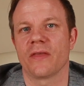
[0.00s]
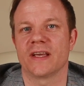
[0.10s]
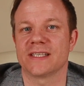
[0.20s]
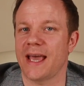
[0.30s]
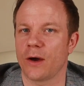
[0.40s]

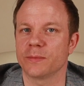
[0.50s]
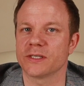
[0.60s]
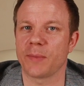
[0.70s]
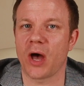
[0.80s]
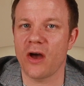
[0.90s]
There's a Help
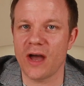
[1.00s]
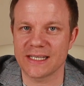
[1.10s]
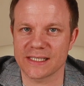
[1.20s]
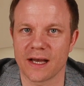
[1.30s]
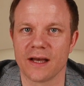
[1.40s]
to Buy
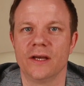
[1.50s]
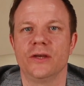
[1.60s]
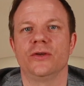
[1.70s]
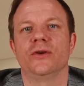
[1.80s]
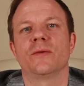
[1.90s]
ISA.
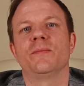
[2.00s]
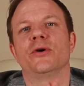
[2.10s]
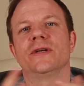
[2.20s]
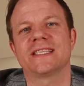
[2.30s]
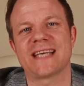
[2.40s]
You can
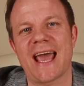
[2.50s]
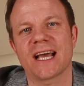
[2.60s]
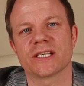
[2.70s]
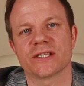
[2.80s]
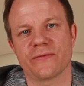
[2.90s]
put
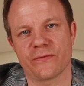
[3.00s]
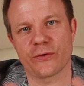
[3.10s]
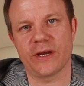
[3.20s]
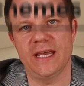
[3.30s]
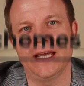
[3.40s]

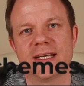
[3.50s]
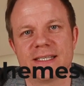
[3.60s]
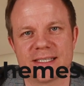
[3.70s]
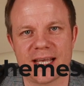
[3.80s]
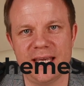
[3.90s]
tax-free
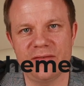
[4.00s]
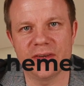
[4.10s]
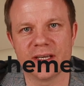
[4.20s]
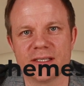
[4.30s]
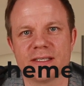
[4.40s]

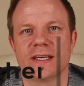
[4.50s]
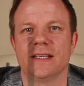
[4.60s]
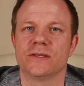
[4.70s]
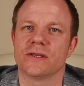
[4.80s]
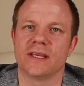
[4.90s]
savings
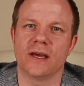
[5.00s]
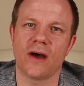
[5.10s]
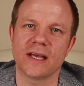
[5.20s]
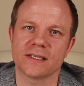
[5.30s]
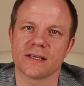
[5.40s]
into the
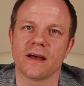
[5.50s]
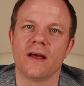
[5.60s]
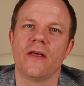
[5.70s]
ISA.